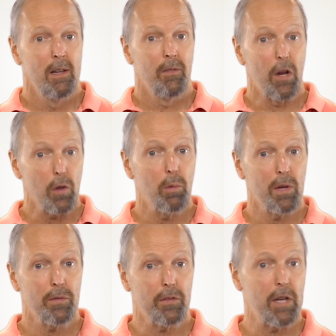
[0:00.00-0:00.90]
They're the
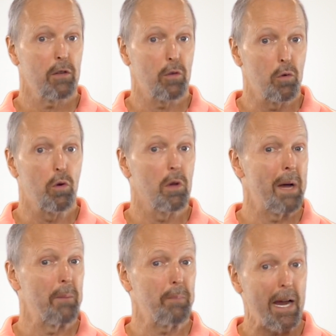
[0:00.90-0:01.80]
ones to tell Google
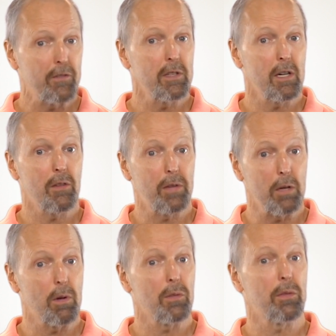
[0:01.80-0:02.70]
about paginated
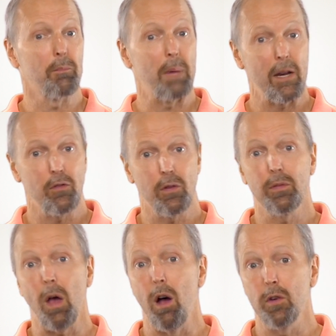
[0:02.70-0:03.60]
sequence of
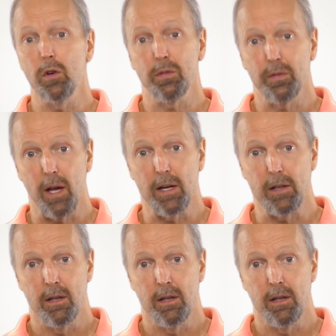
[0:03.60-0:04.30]
pages on your site.